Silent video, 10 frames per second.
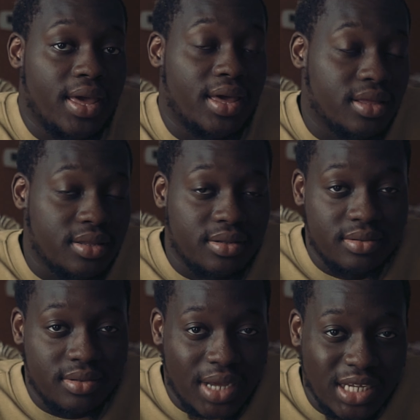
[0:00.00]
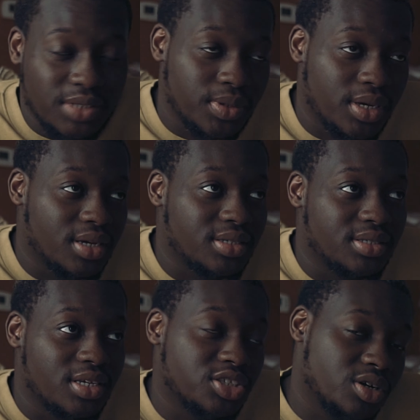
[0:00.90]
and that's
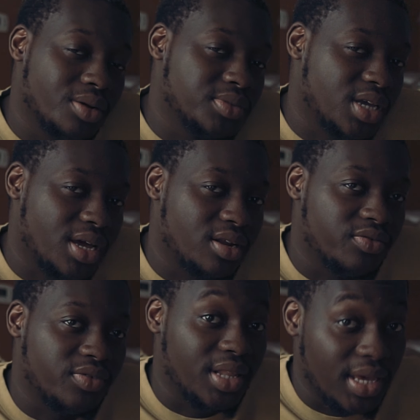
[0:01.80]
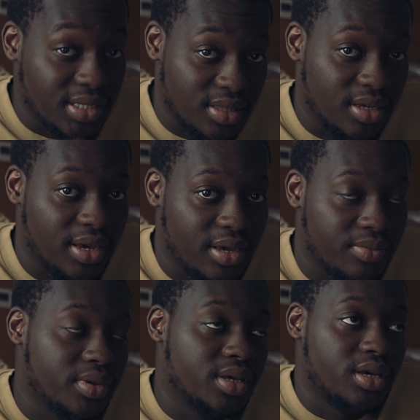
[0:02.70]
because Instagram is kind of late to the game.